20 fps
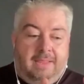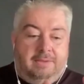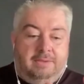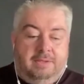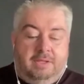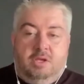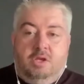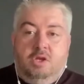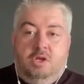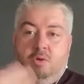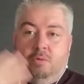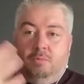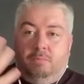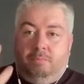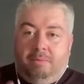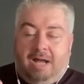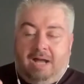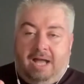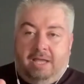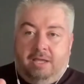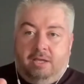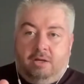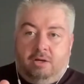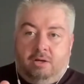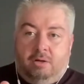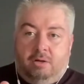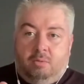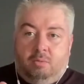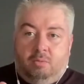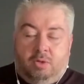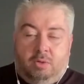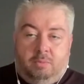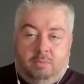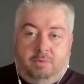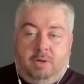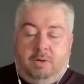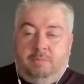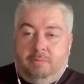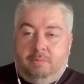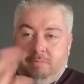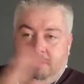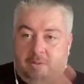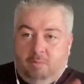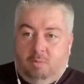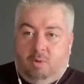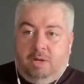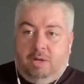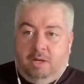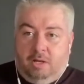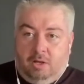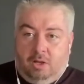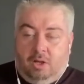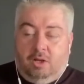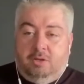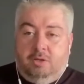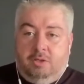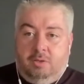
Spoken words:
the new buyer will probably want to lock